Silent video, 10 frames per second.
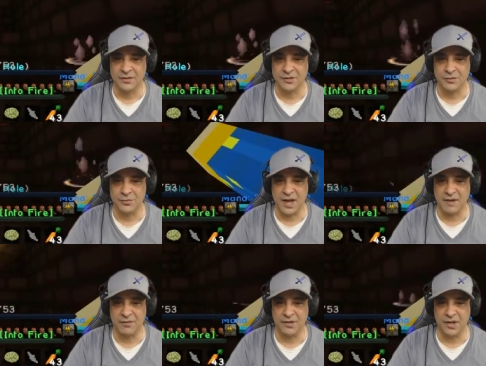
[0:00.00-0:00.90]
Since we
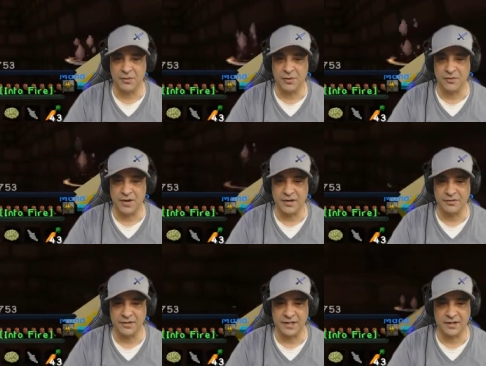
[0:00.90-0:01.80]
have another one right
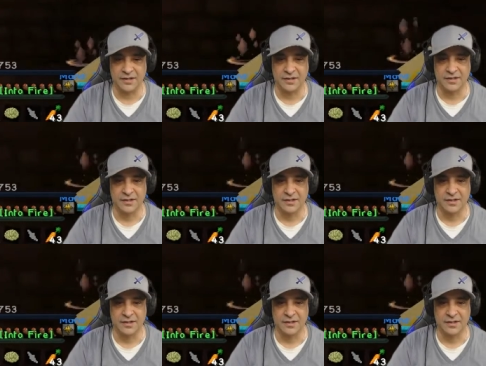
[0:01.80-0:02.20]
over there.